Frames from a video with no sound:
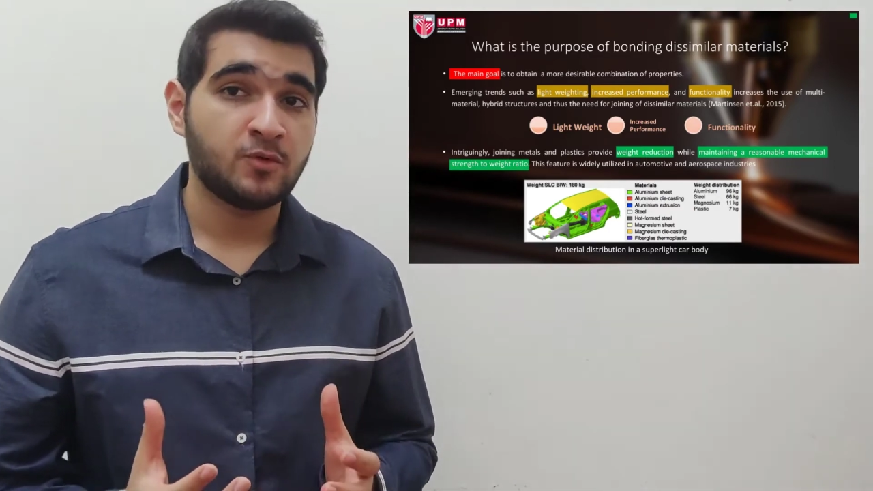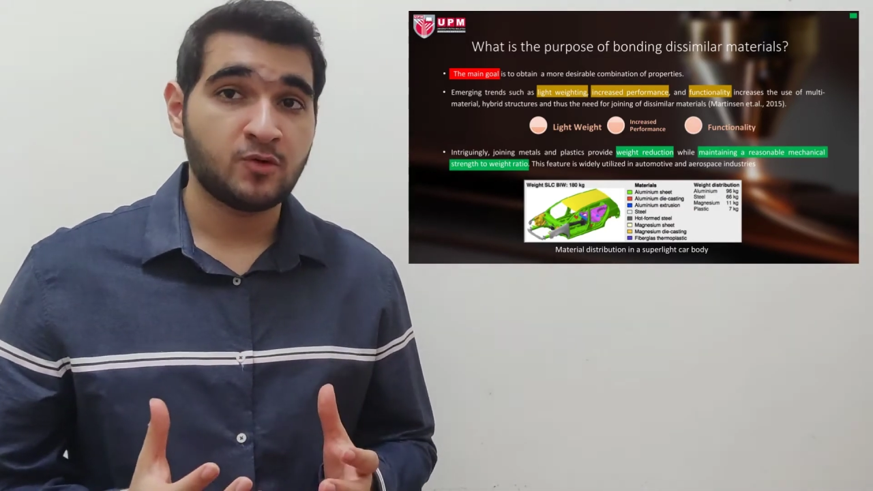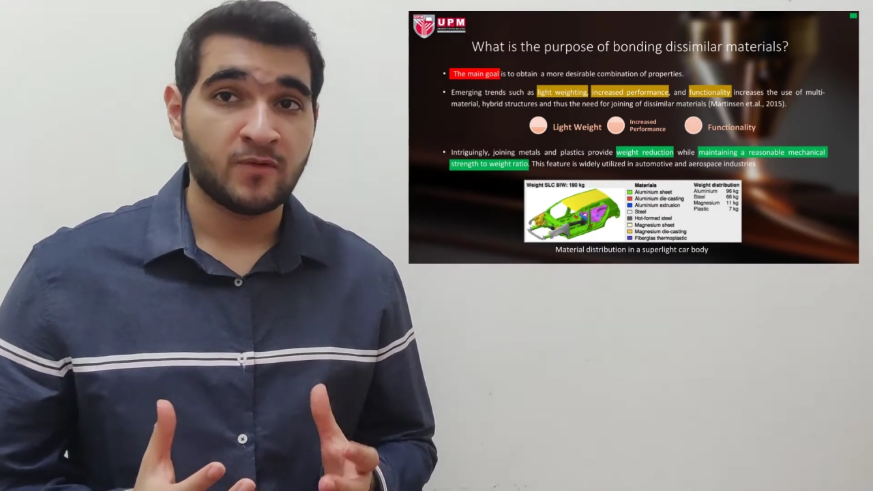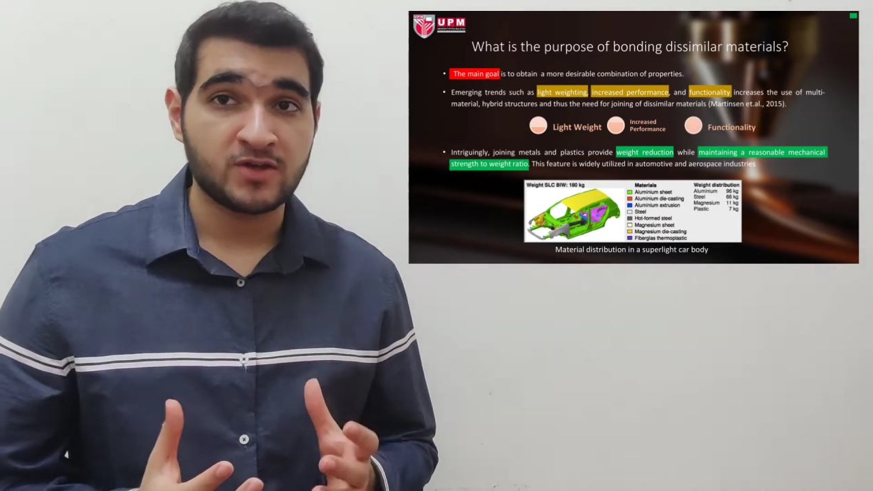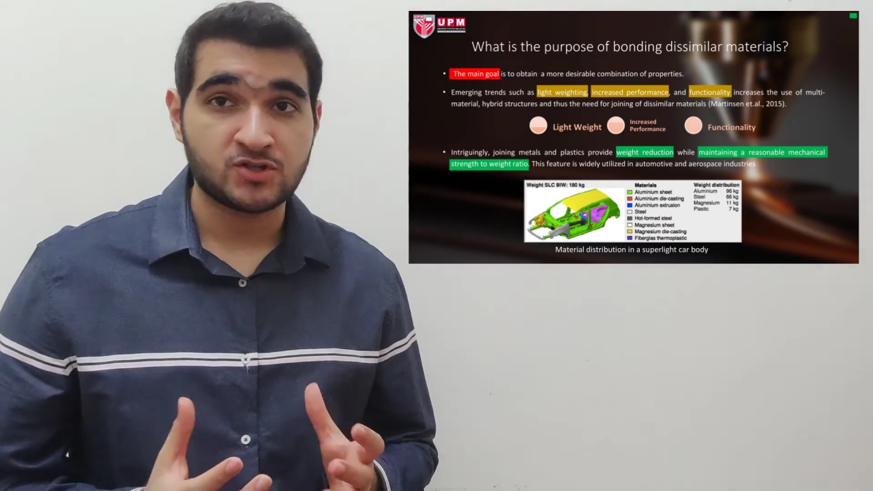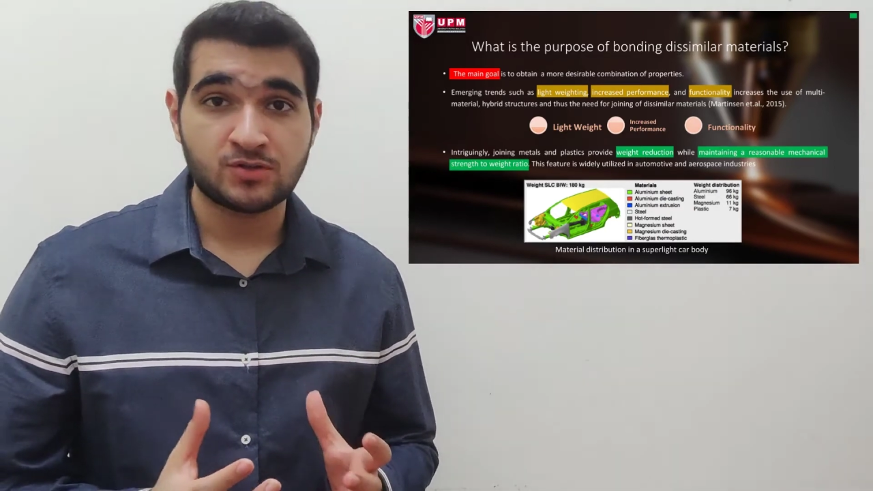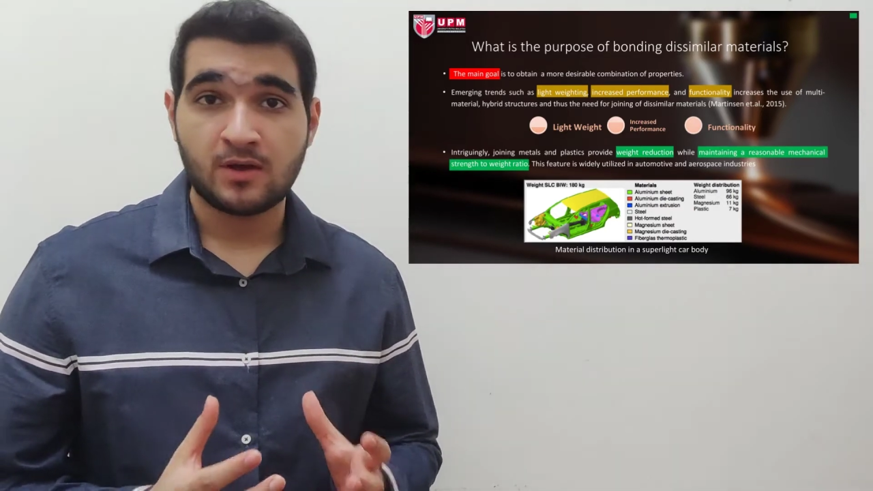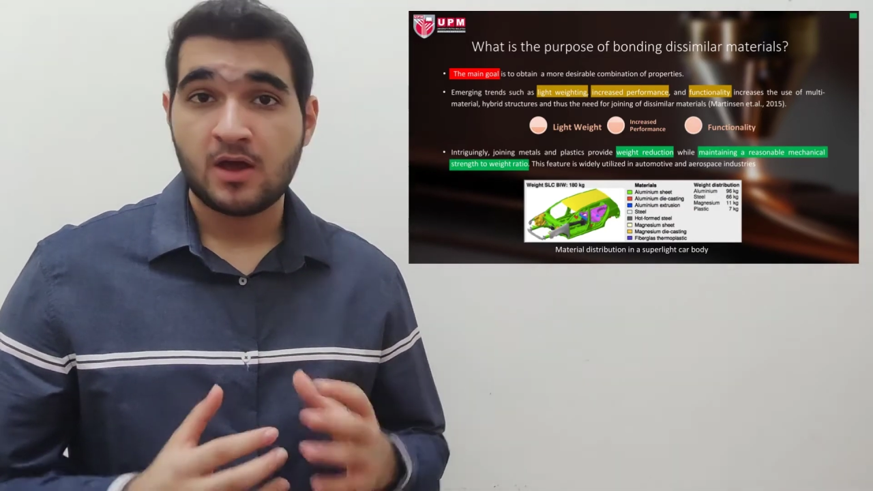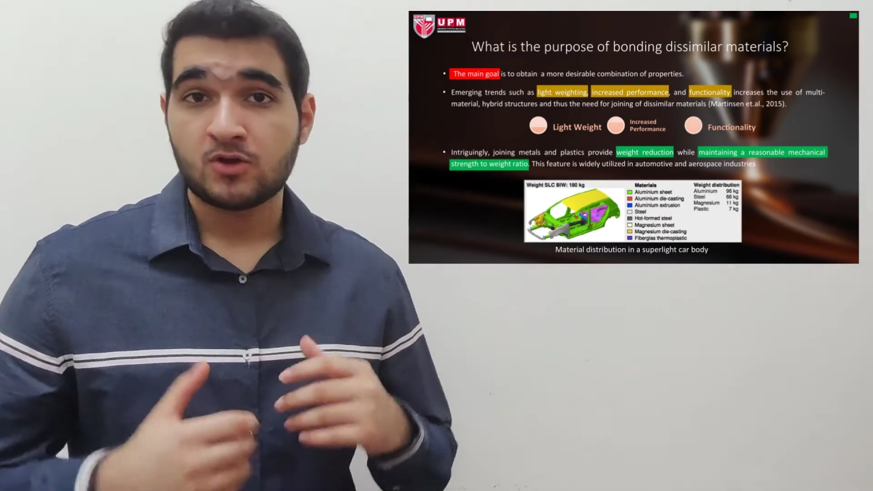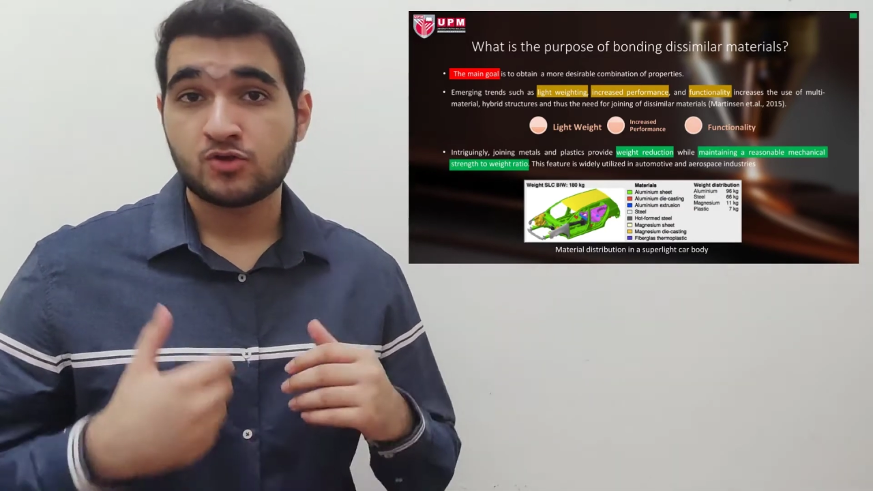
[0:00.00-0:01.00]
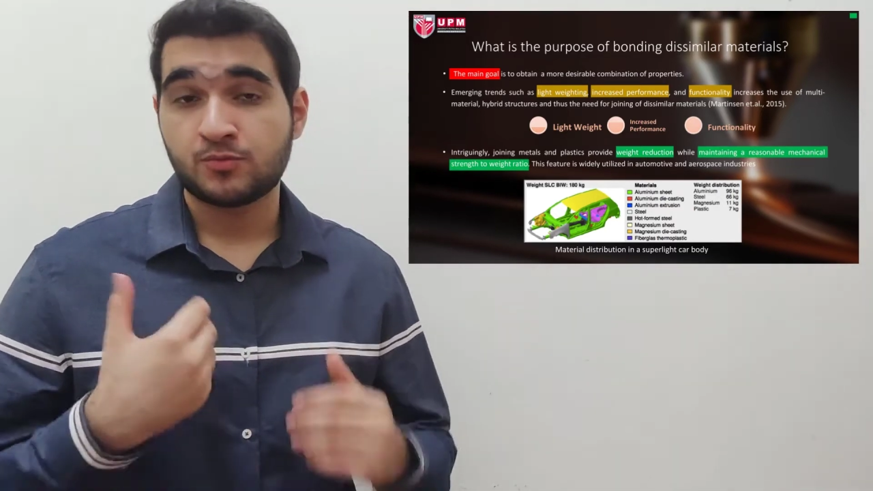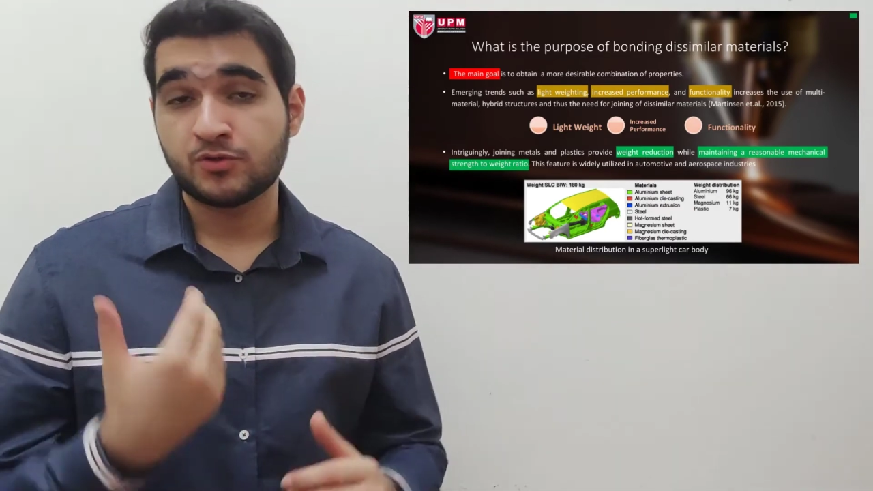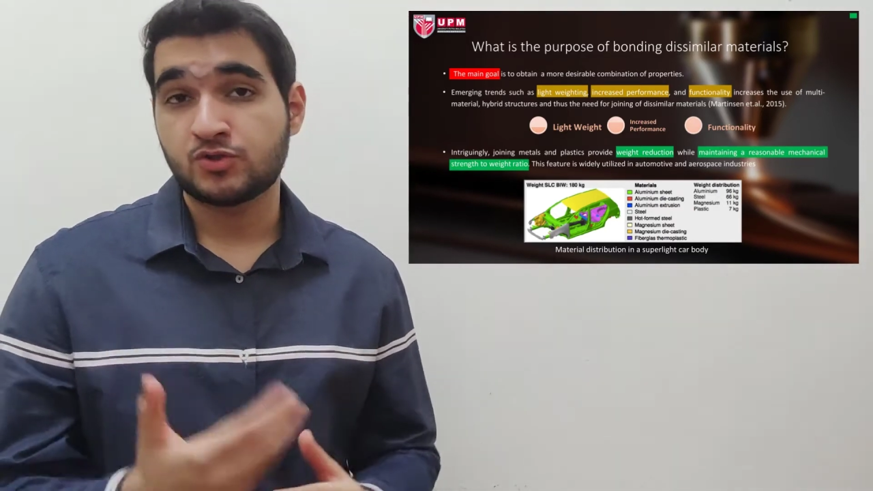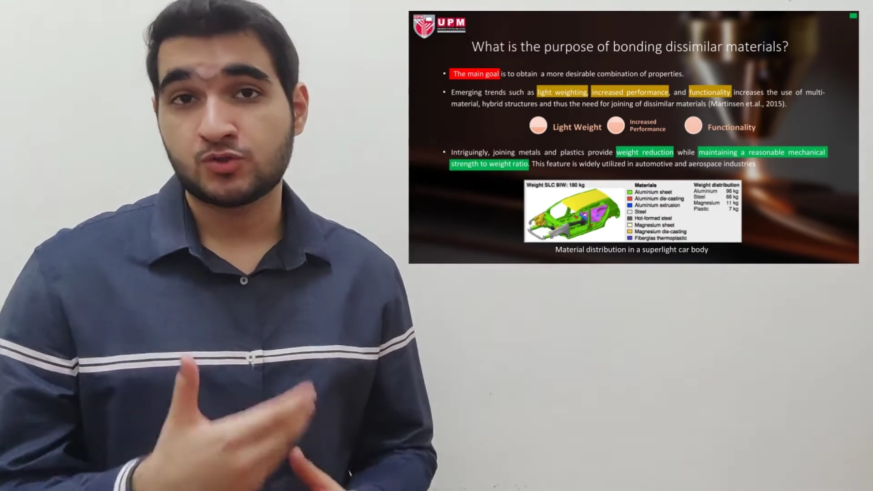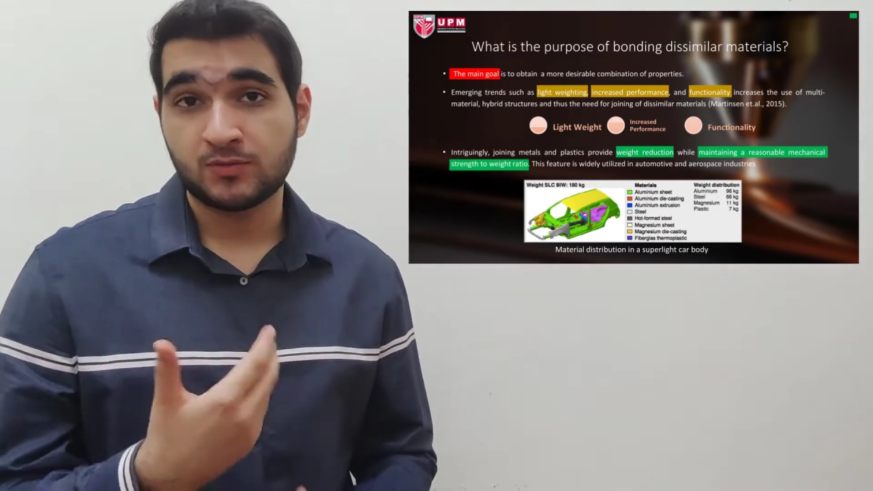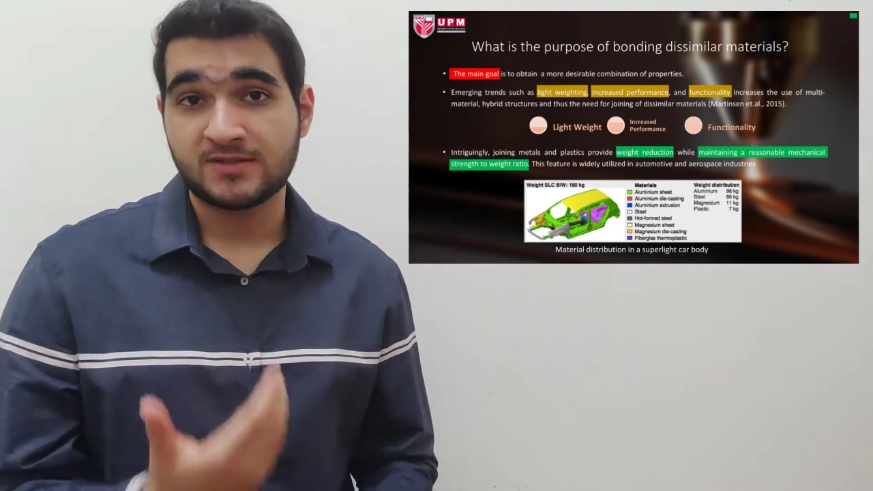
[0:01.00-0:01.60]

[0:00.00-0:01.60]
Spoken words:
motivation to pursue